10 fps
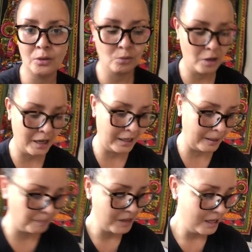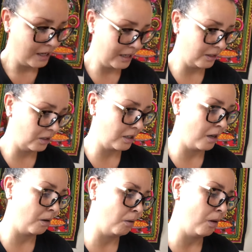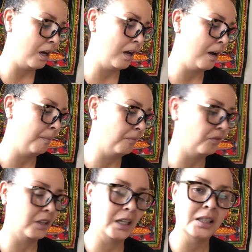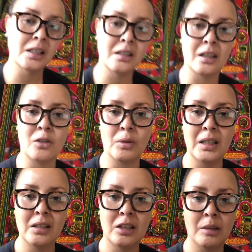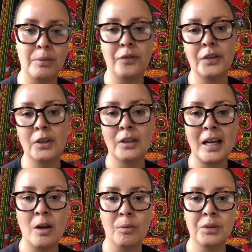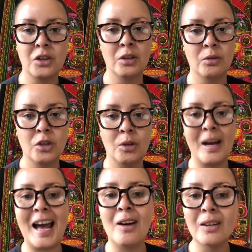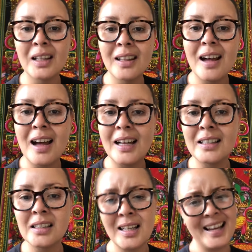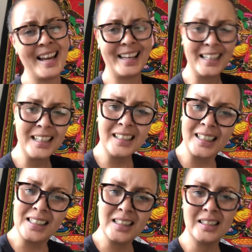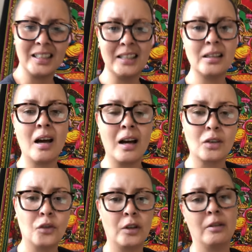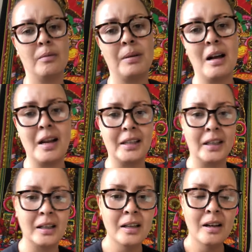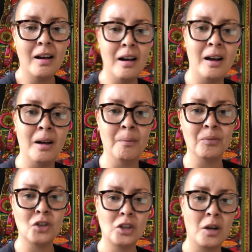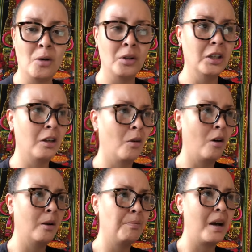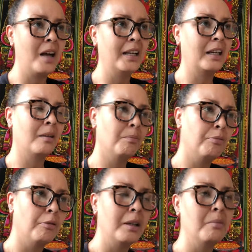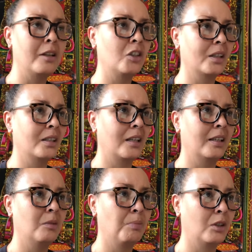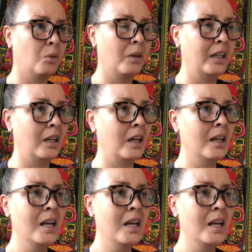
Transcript: right? And so um, this, the green superfood helps you to alkalize and it's a detox for your body. Um, so, you know, our body can pretty much exist between a